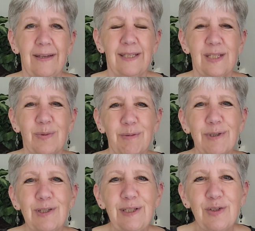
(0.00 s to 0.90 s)
So it
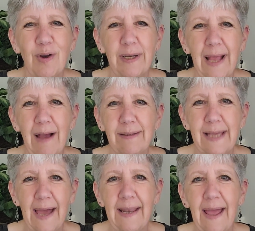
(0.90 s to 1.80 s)
originally started out,
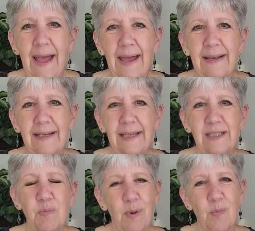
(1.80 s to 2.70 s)
Dad had
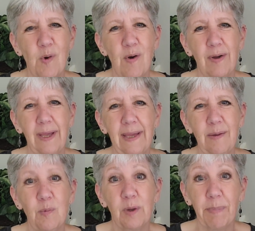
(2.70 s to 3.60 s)
against one wall
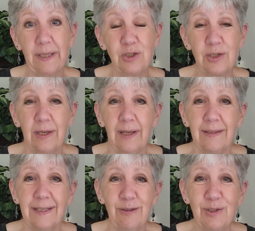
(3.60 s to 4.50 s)
a workbench
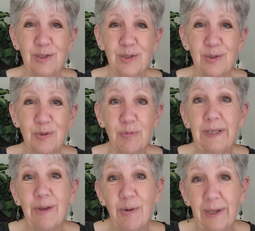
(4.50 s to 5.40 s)
that he used to do
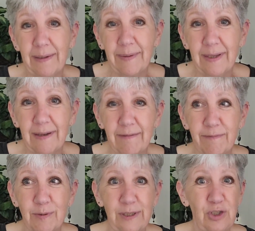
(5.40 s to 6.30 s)
reloading
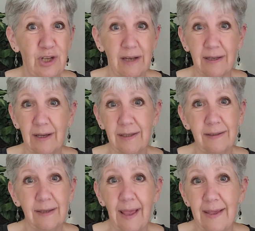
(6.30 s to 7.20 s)
for his
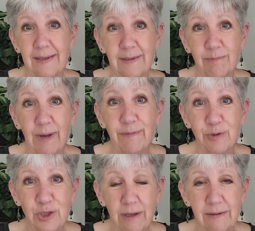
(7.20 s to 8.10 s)
shotgun and rifle
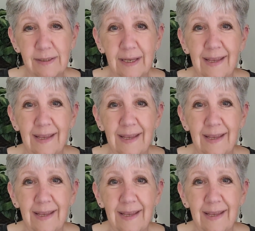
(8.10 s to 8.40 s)
shells.